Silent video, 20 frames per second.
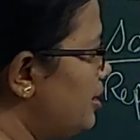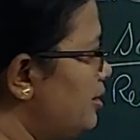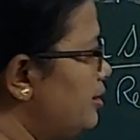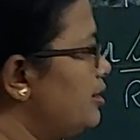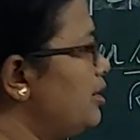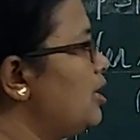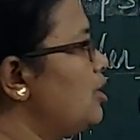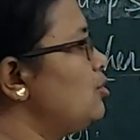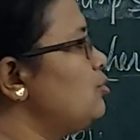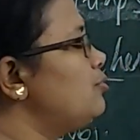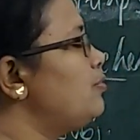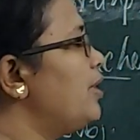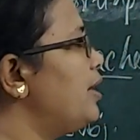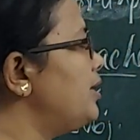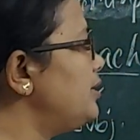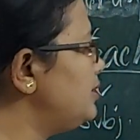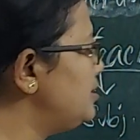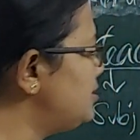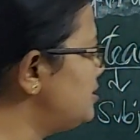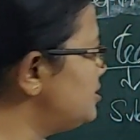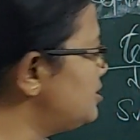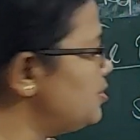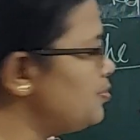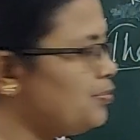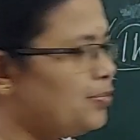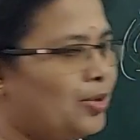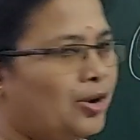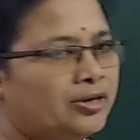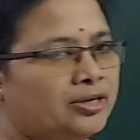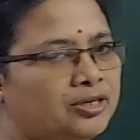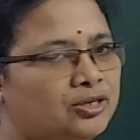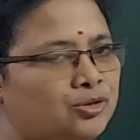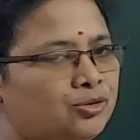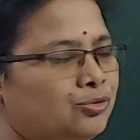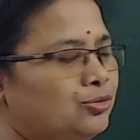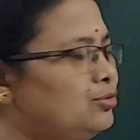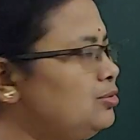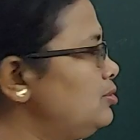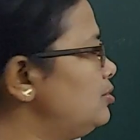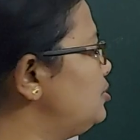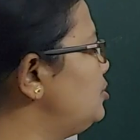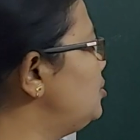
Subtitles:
Now why this is important to